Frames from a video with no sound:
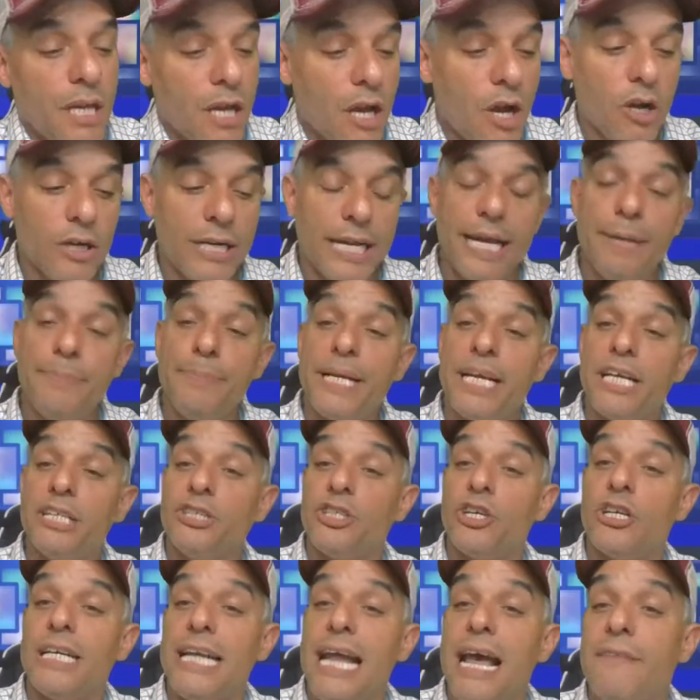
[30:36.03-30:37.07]
Okay, because
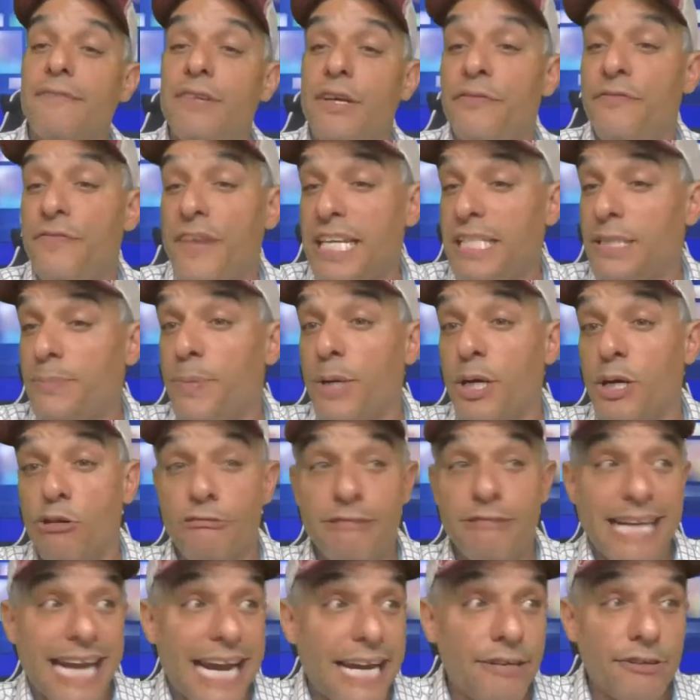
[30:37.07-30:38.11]
you're going to have your Facebook
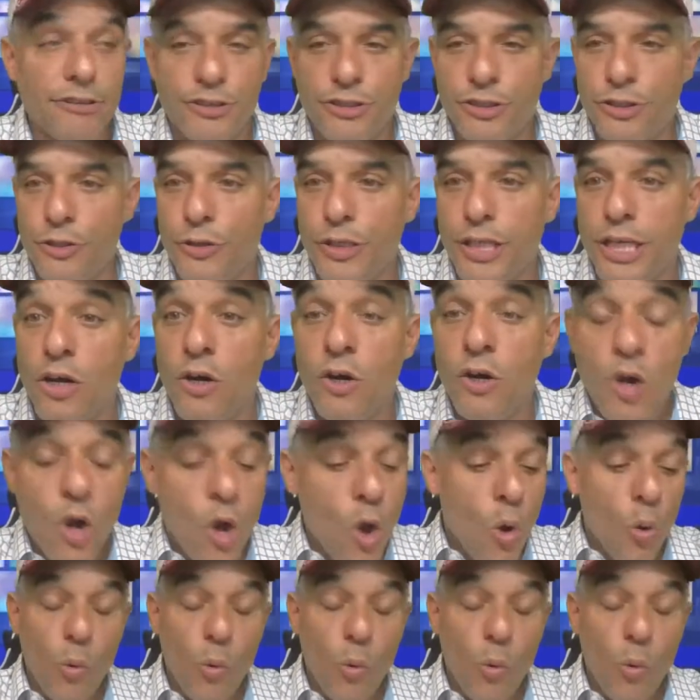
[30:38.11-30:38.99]
Creator Studio